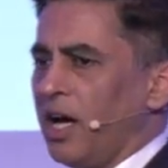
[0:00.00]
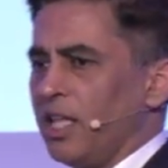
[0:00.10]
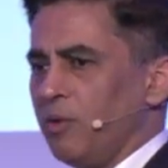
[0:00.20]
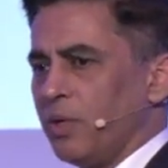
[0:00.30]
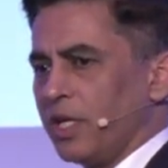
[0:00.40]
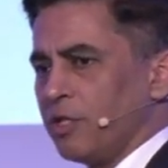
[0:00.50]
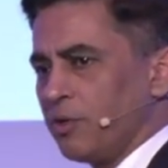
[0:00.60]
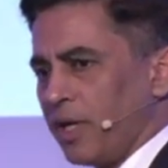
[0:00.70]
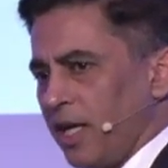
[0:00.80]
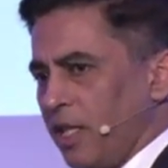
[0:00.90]
Are they working
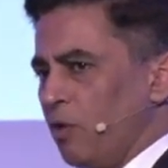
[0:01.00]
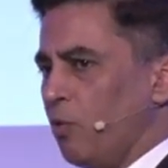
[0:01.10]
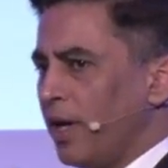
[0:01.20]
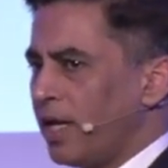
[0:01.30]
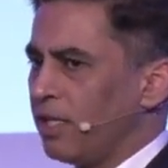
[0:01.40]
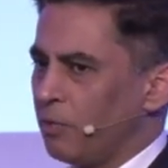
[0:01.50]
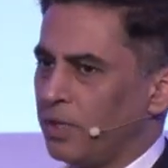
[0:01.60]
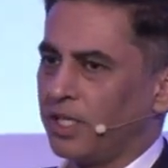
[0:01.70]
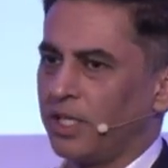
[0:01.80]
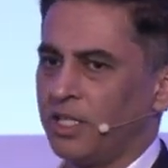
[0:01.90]
together? When are they
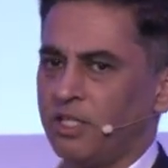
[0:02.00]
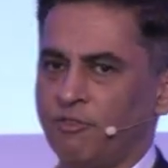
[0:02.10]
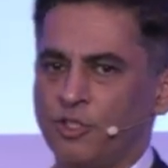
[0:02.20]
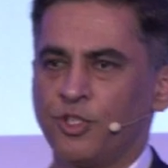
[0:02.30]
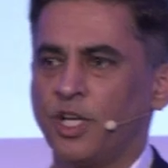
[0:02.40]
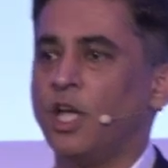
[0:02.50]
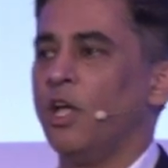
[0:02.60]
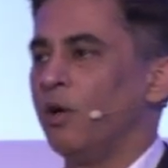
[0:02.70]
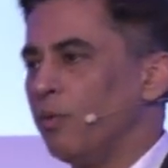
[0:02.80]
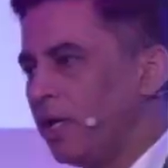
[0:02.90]
working individually?
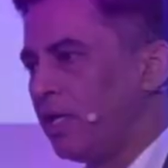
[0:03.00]
When